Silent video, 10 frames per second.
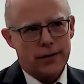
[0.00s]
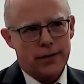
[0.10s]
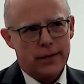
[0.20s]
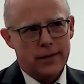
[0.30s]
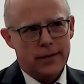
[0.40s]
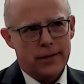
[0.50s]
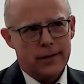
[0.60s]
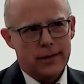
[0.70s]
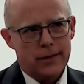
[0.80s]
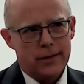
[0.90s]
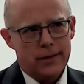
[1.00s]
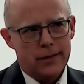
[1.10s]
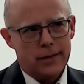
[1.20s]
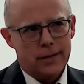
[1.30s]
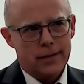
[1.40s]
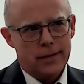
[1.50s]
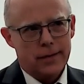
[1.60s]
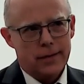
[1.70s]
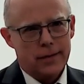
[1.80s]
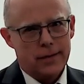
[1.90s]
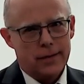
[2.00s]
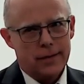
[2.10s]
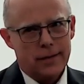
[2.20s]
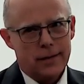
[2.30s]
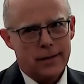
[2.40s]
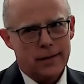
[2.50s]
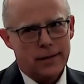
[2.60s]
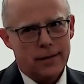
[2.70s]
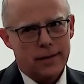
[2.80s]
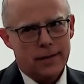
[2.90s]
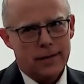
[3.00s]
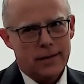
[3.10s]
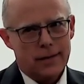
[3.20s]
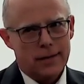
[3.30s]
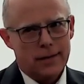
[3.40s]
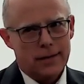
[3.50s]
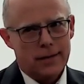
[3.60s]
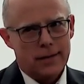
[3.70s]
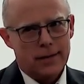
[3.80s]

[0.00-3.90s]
Nothing is said.